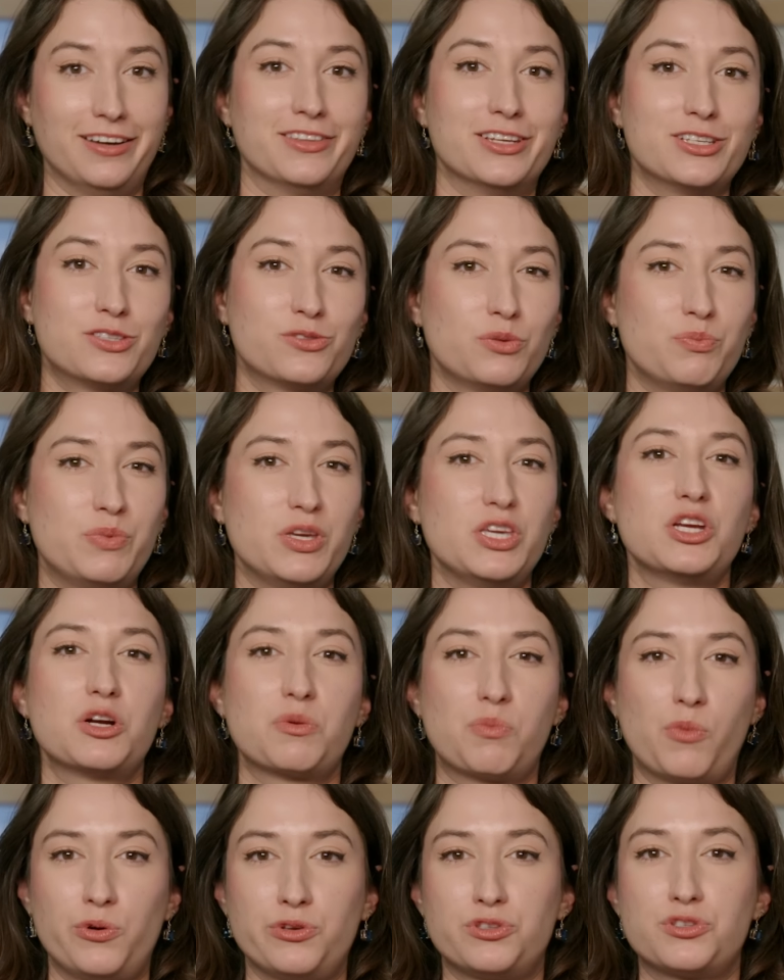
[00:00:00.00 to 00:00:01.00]
This would be your
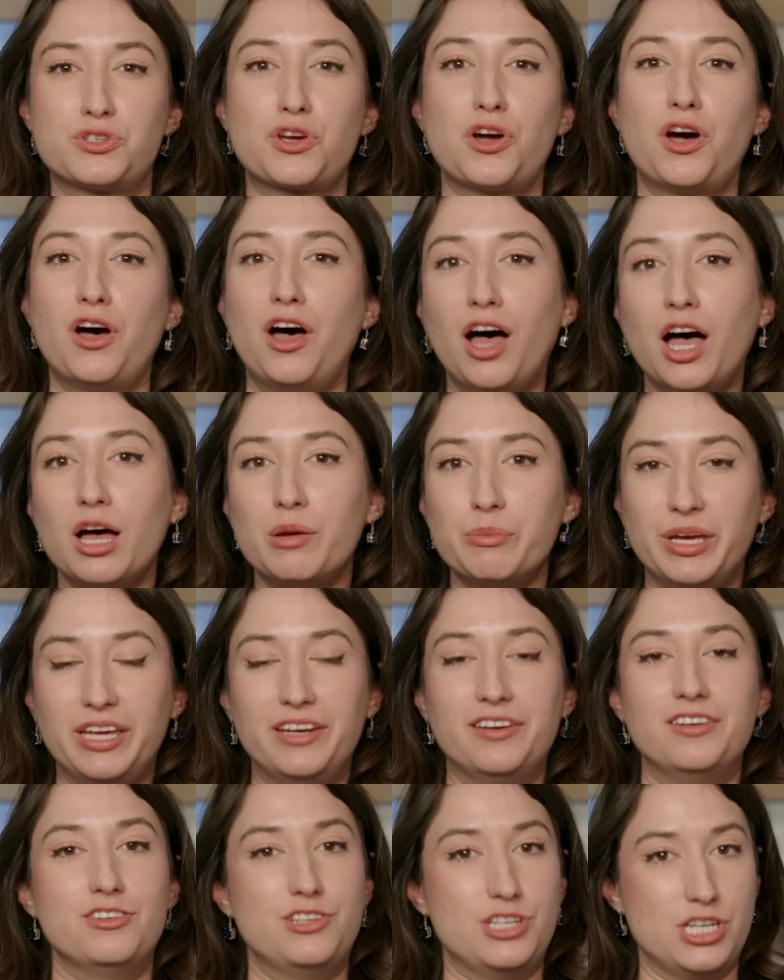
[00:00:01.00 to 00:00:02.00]
most
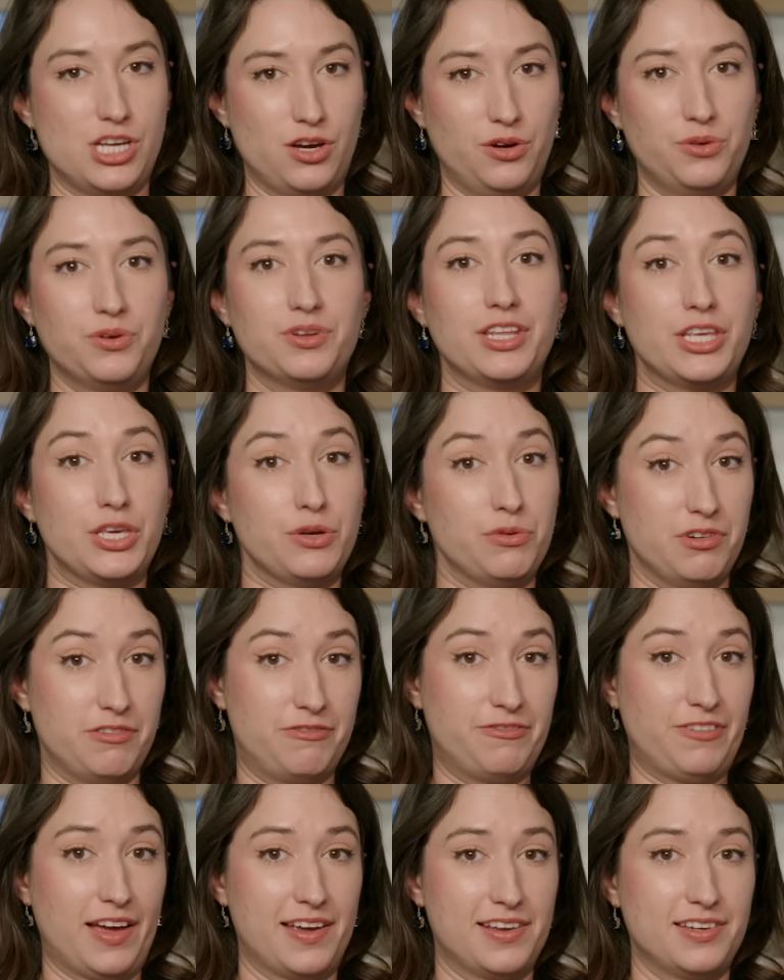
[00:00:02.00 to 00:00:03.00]
common geode that you would
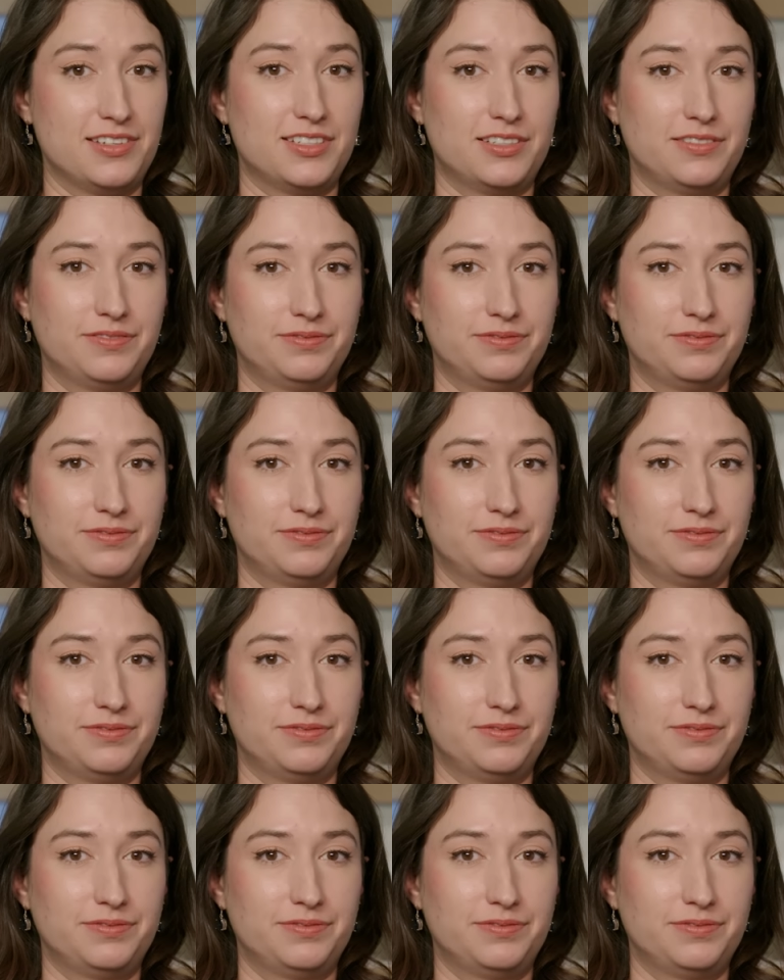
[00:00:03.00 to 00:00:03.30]
find.